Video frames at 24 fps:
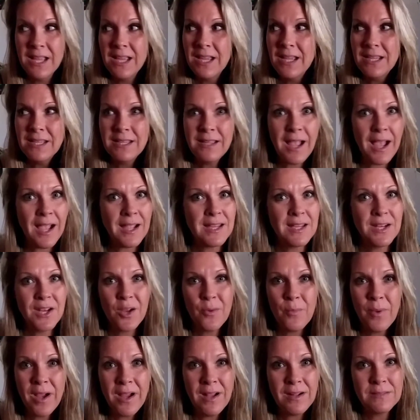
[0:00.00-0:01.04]
yeah, you know
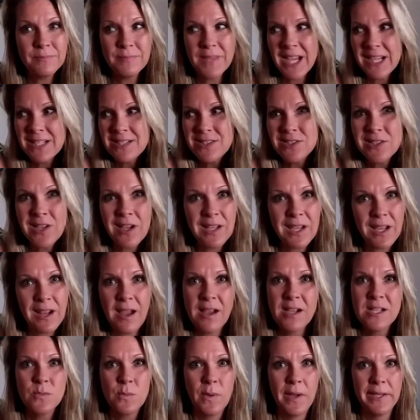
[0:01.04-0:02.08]
what? I suck at
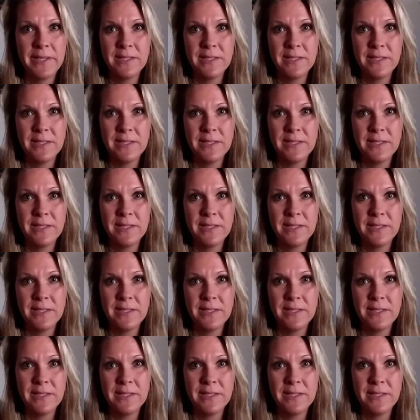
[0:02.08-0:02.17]
X, Y,